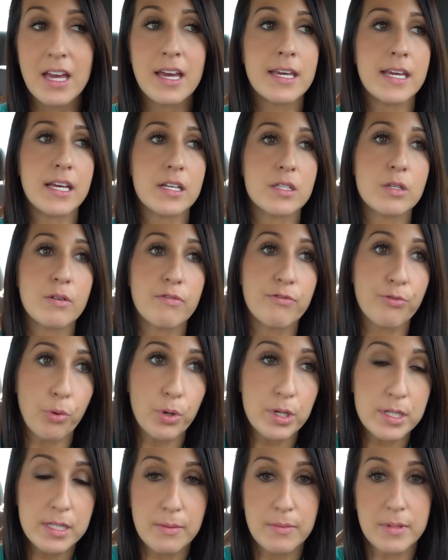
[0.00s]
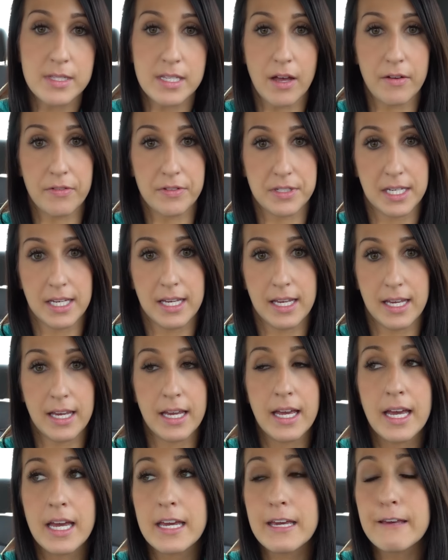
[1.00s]
He has to force himself to eat.
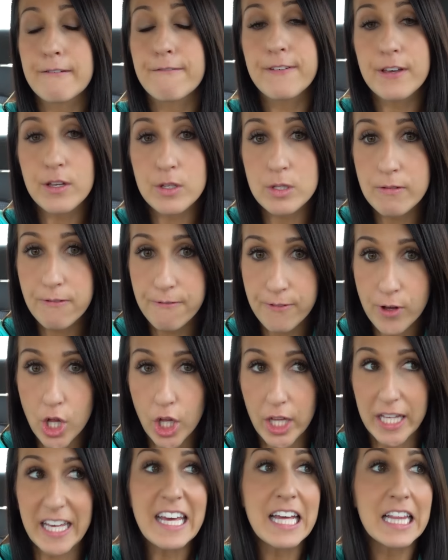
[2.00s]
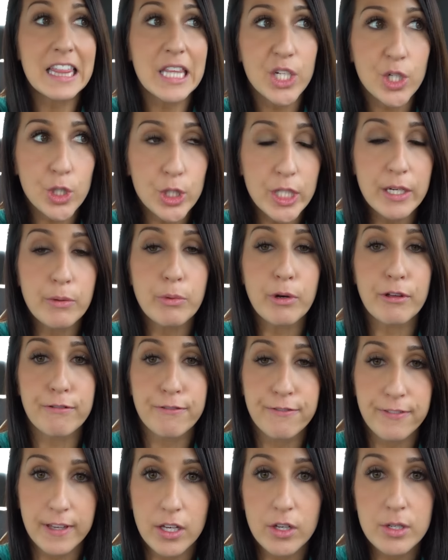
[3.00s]
He feels full. He literally will
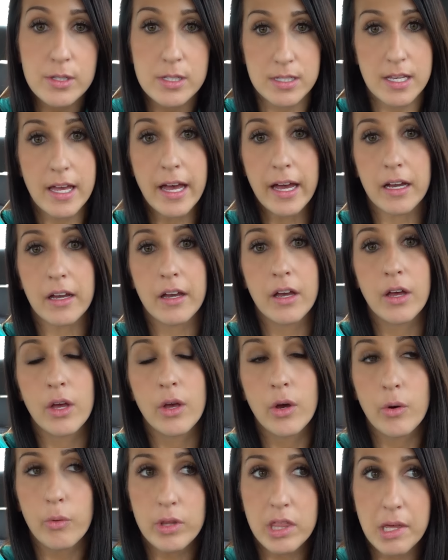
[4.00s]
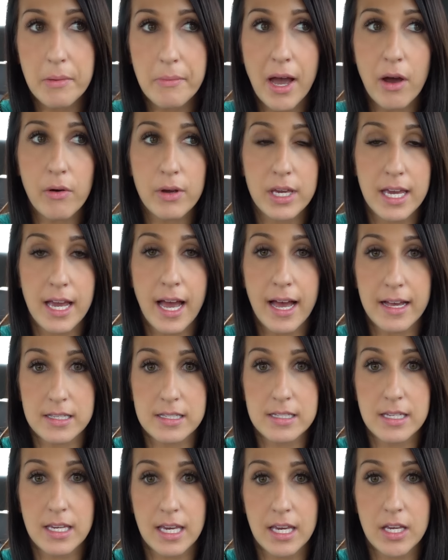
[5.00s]
feel sick with the amount he
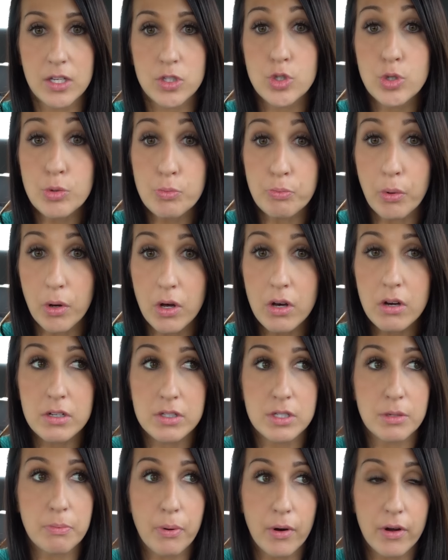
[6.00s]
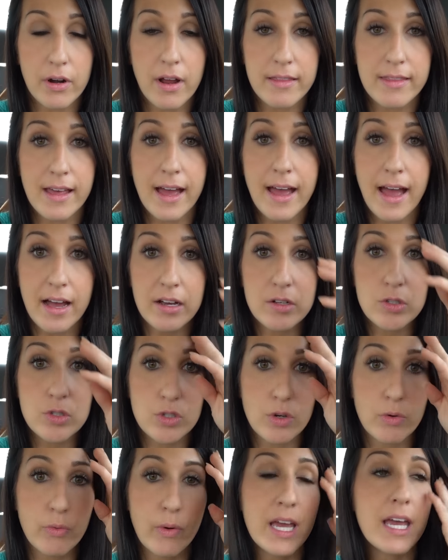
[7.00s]
has to eat to bulk, to put on that
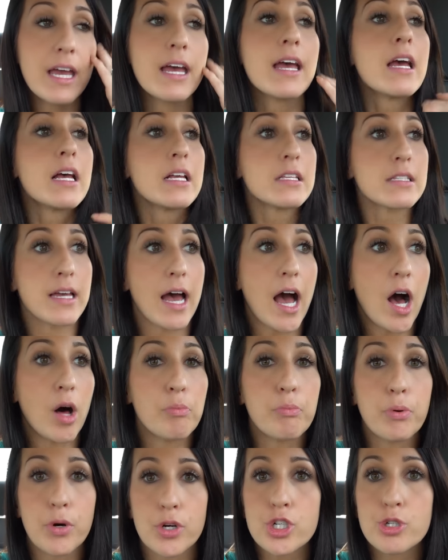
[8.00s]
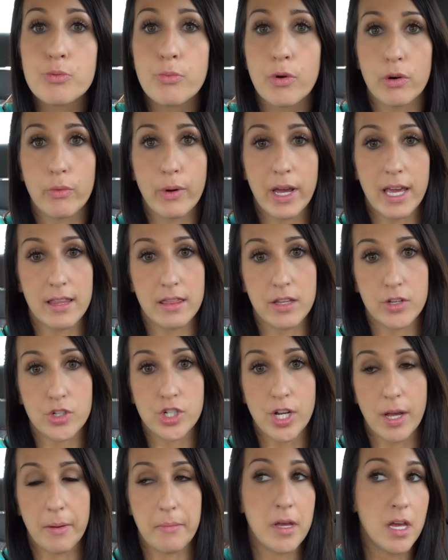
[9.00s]
extra weight, to help push more weight in the
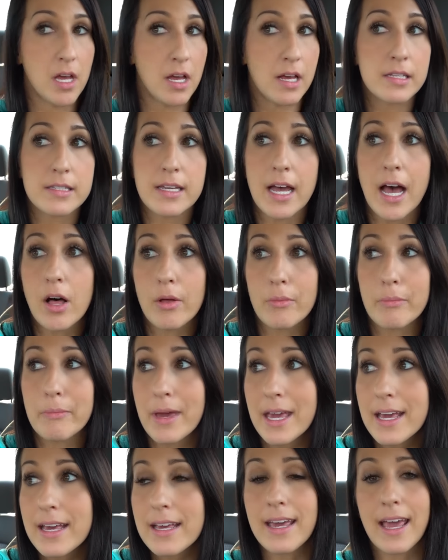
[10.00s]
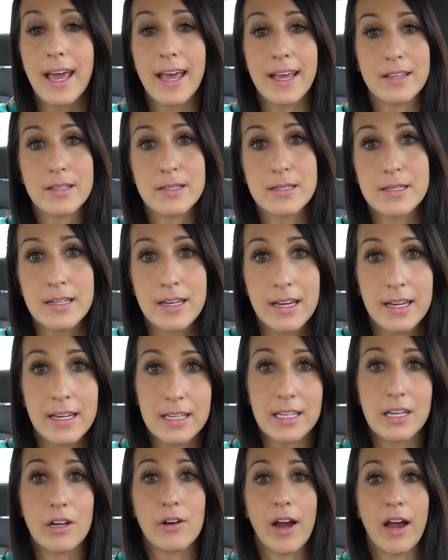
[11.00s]
gym, to help make gains
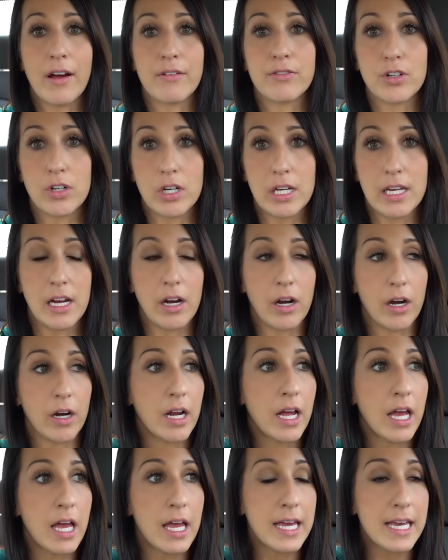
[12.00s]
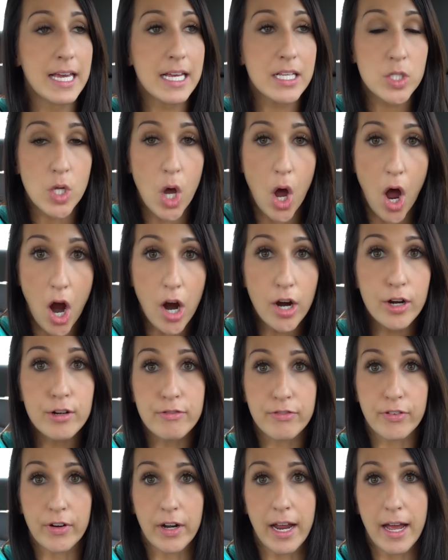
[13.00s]
year after year. It's hard
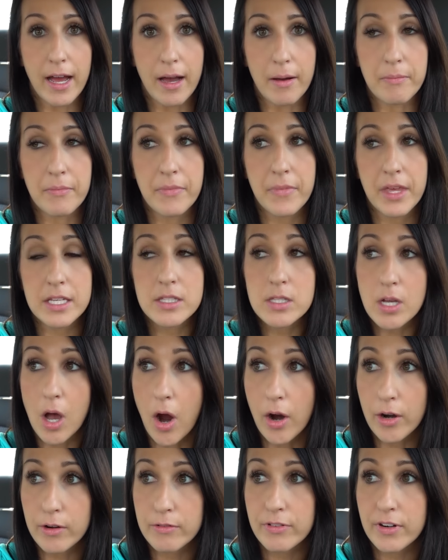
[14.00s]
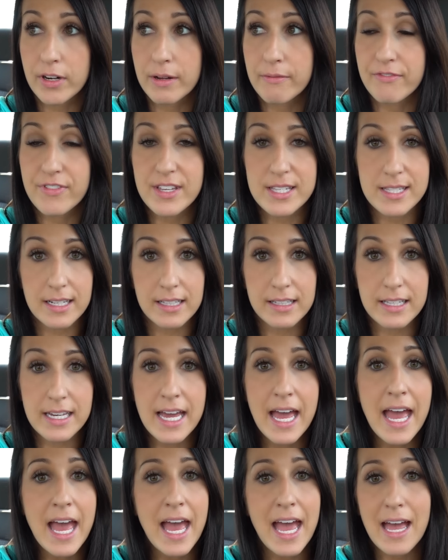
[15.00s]
for him. It's hard for him
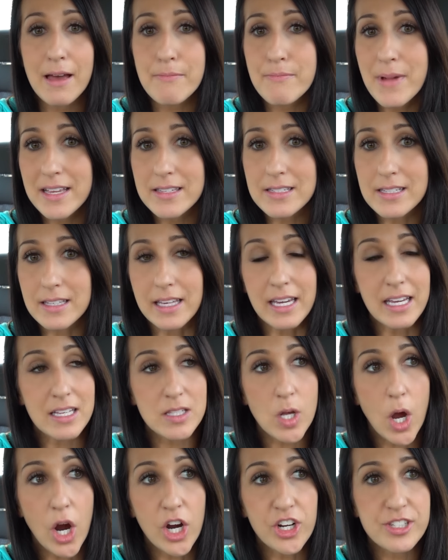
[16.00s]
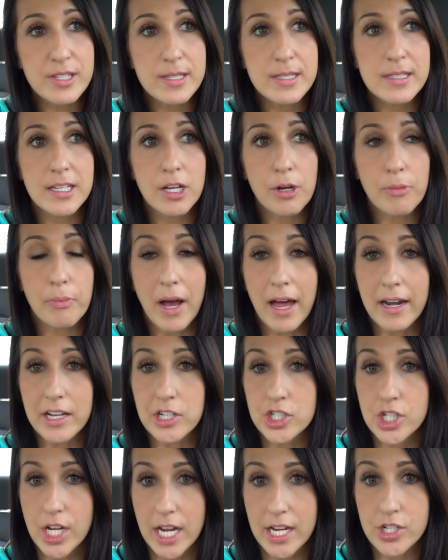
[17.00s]
physically and mentally. It's hard to see your body
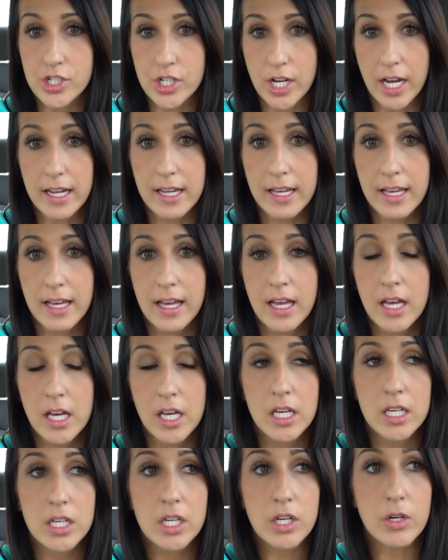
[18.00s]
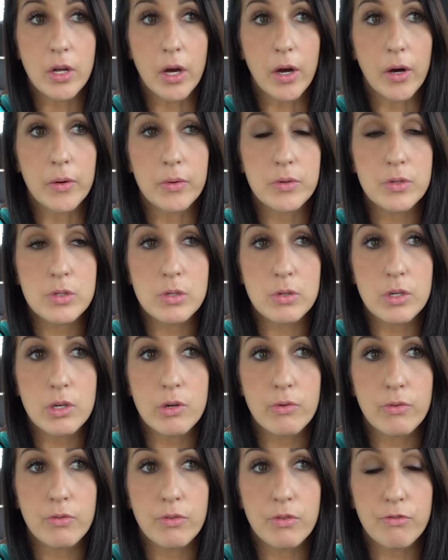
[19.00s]
changing, you know? So
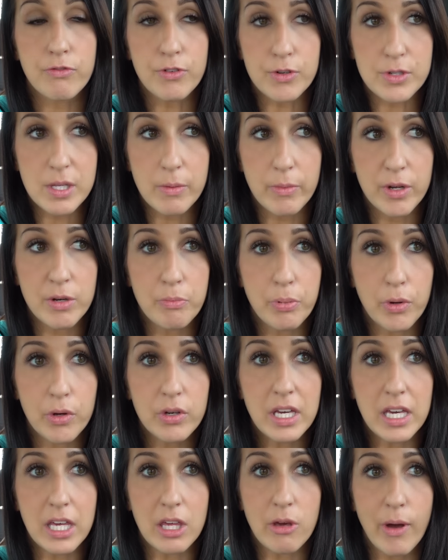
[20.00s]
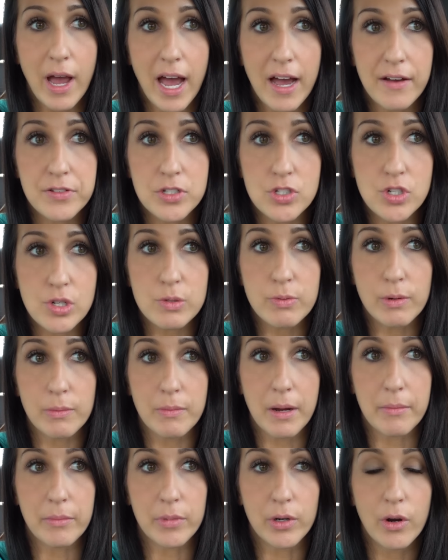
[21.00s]
you, for someone bulking, you have to just
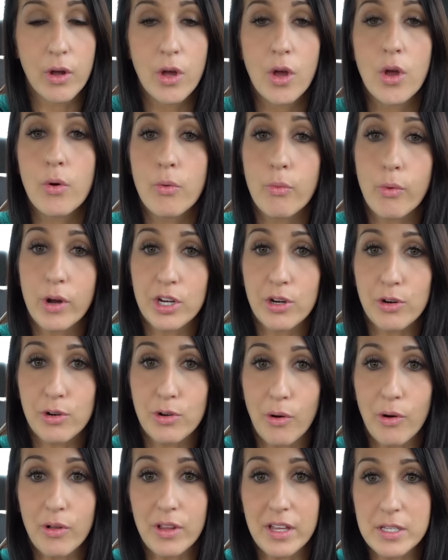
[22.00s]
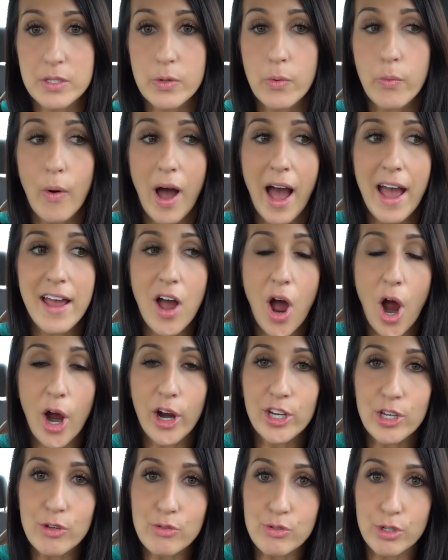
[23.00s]
remember what your goal is. Why
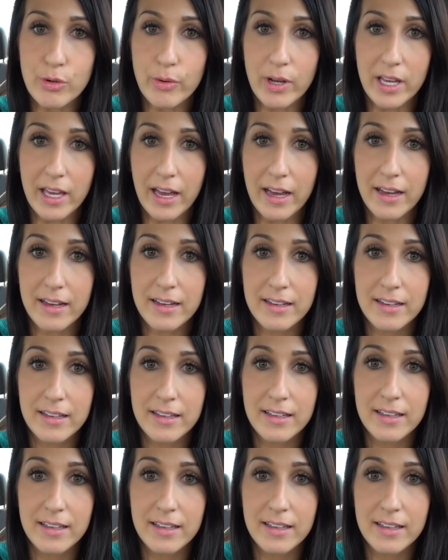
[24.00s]
are you doing it?